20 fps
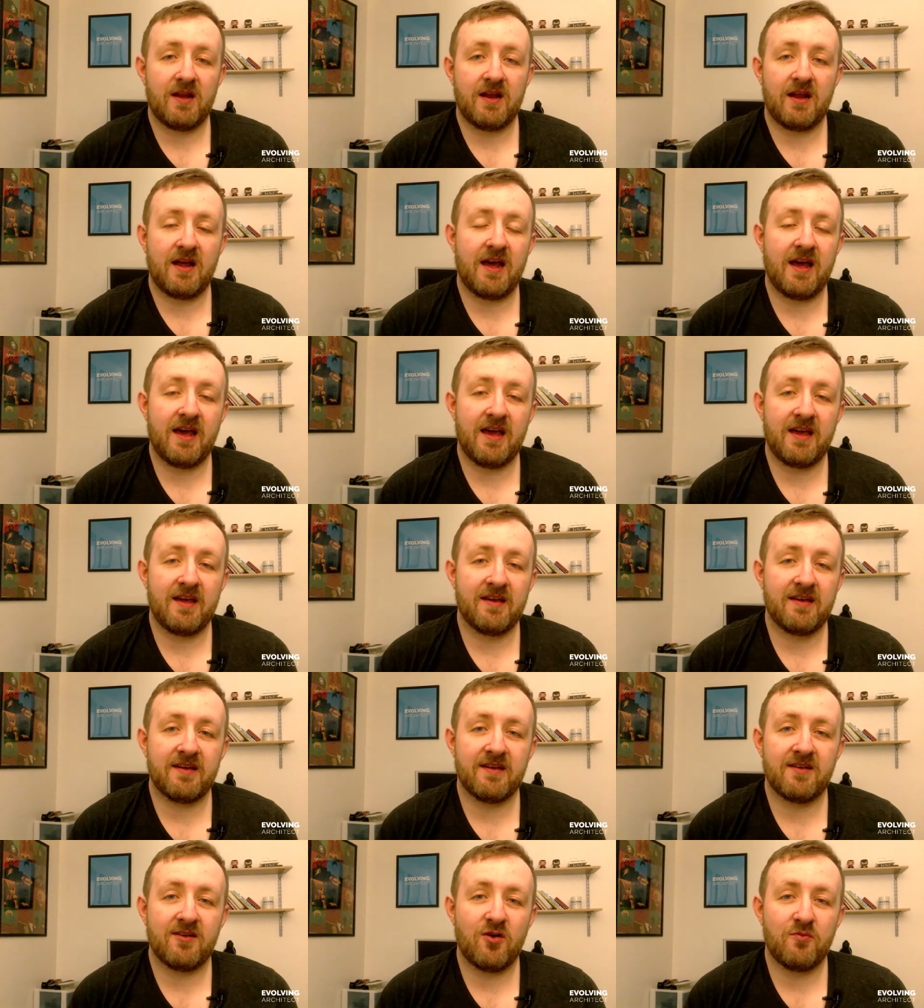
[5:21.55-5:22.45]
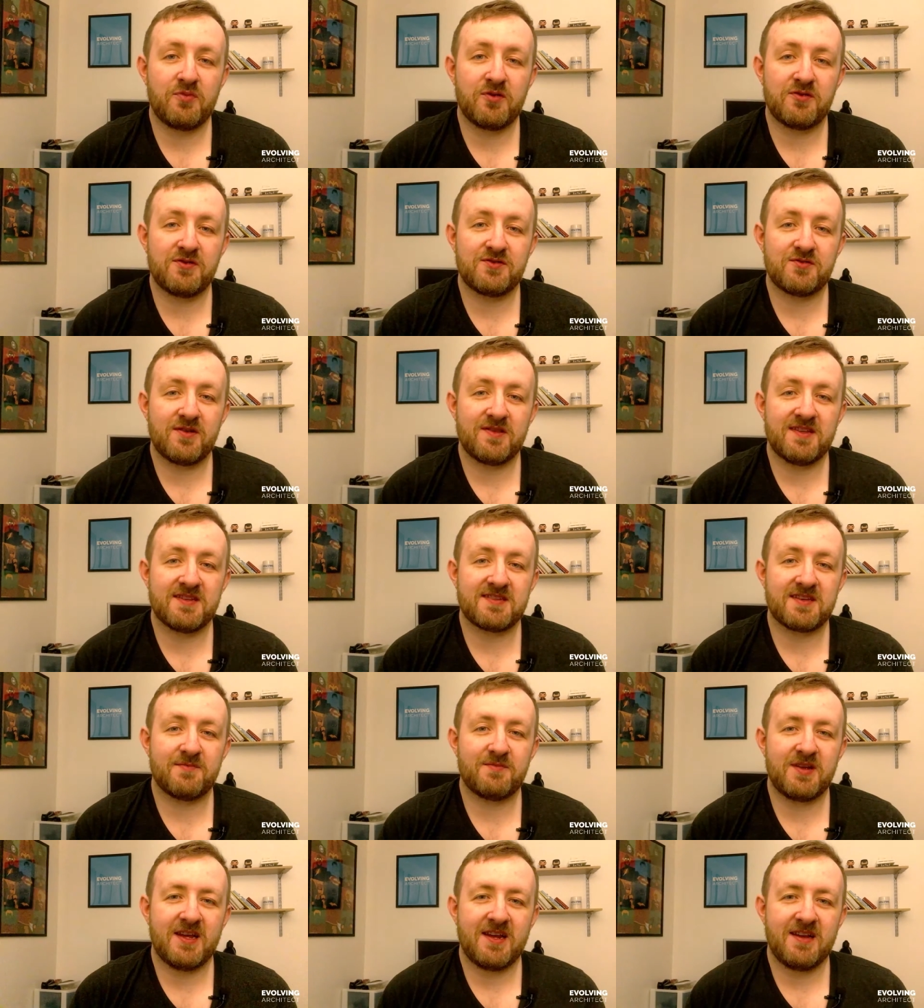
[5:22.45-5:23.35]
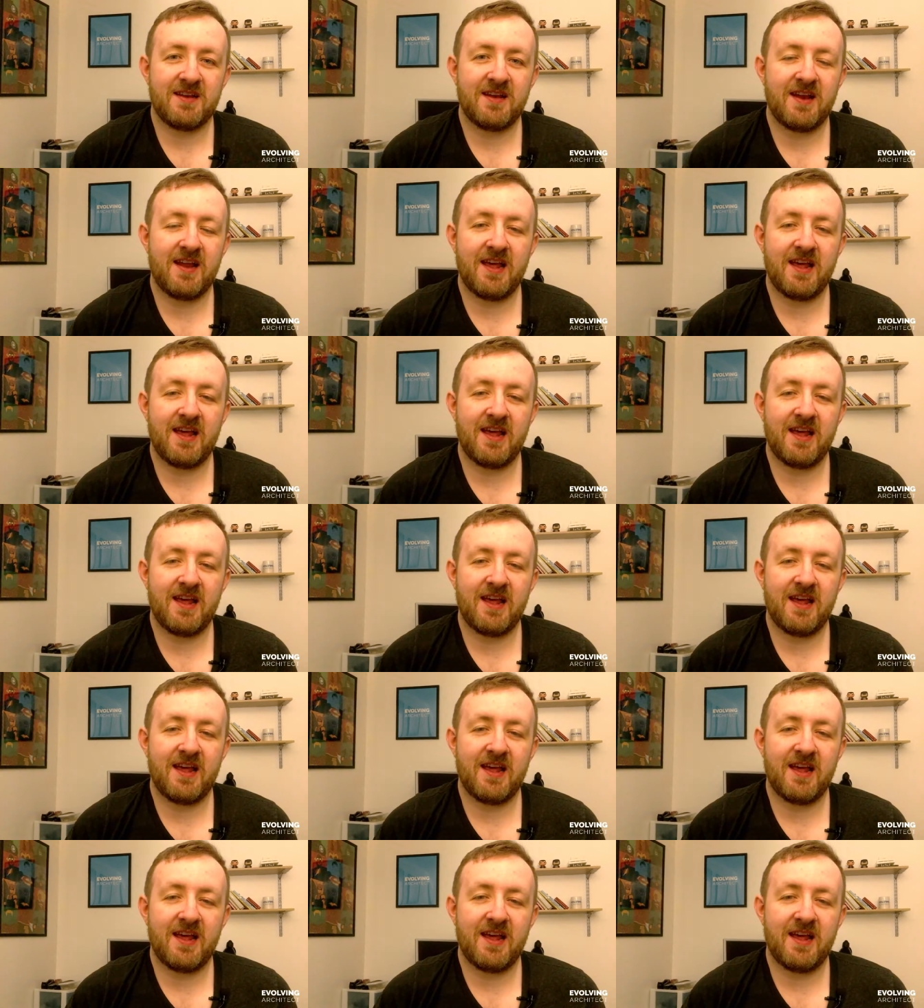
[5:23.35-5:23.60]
I hope you enjoyed this update,